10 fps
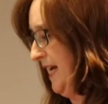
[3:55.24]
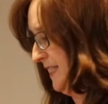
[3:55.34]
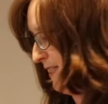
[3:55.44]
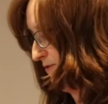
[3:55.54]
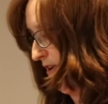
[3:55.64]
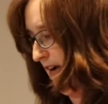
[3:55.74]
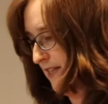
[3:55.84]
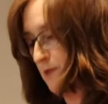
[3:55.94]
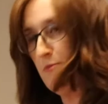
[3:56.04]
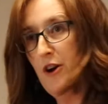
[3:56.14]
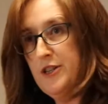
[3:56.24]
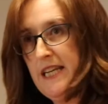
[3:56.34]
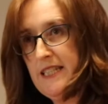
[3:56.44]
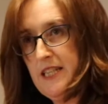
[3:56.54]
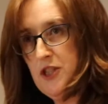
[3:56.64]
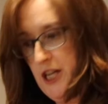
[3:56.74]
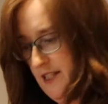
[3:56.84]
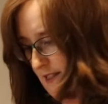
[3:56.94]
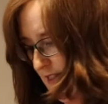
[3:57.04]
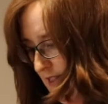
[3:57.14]
has the right to protest
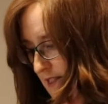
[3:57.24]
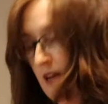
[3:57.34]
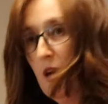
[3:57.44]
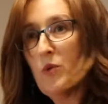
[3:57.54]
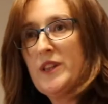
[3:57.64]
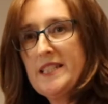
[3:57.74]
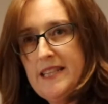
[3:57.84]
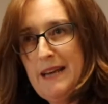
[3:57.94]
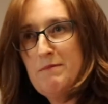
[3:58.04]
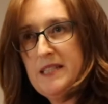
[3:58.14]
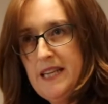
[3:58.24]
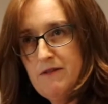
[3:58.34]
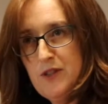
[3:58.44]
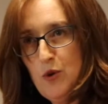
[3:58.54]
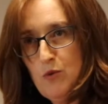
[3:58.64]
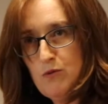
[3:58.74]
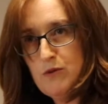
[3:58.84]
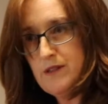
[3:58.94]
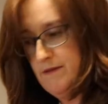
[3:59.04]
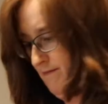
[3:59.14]
injustice with the same set of tools.